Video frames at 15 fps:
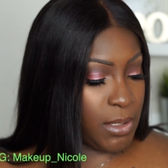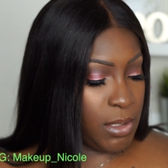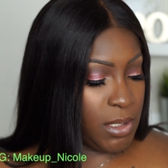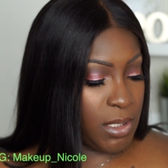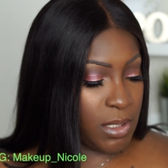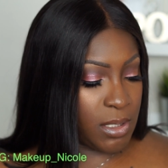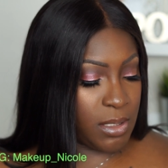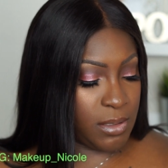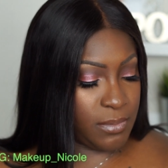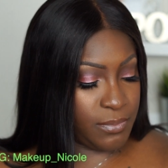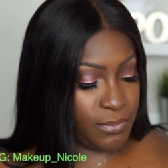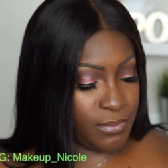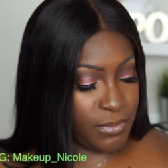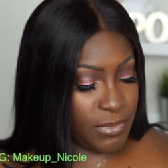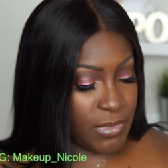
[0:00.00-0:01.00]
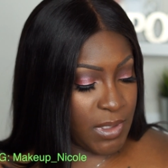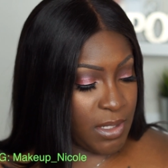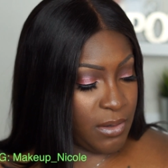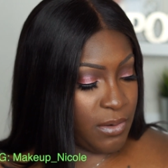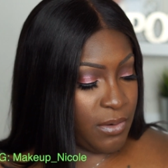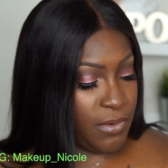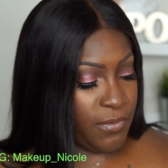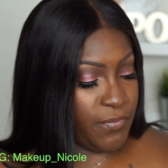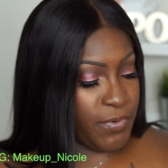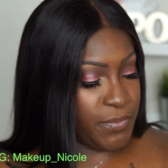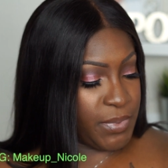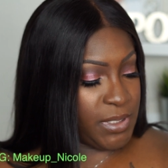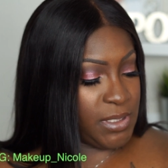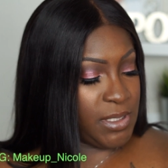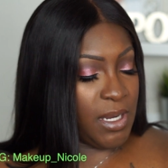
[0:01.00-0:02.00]
look
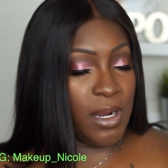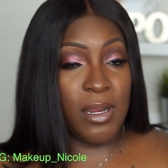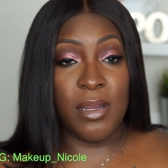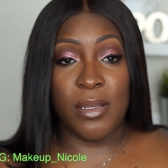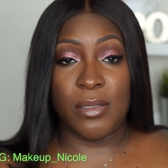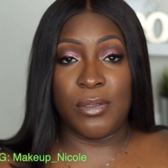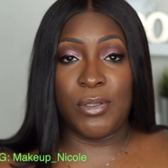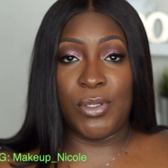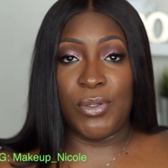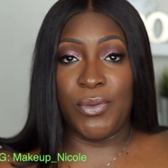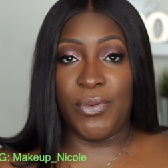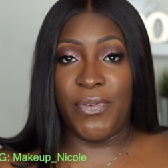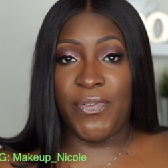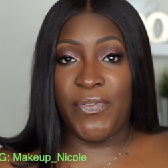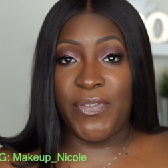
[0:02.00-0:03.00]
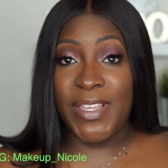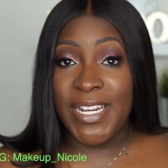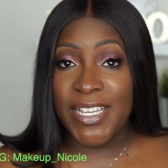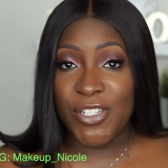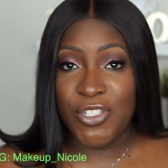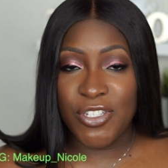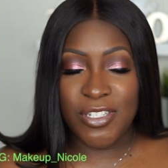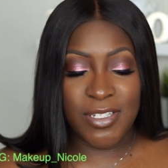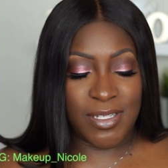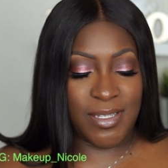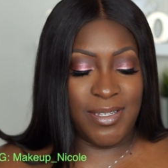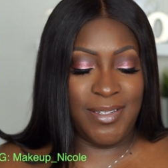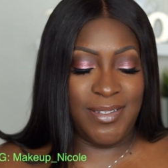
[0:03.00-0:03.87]
from start to finish.